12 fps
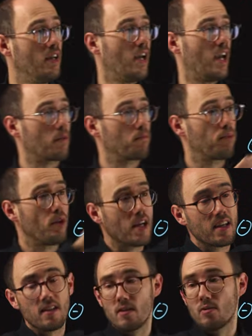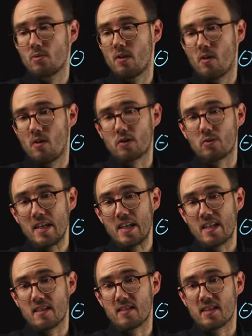and plug it into our
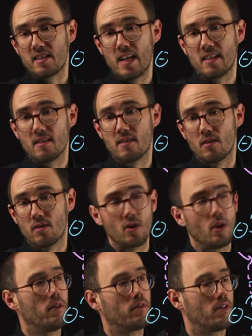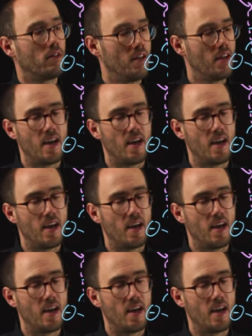gradient descent solver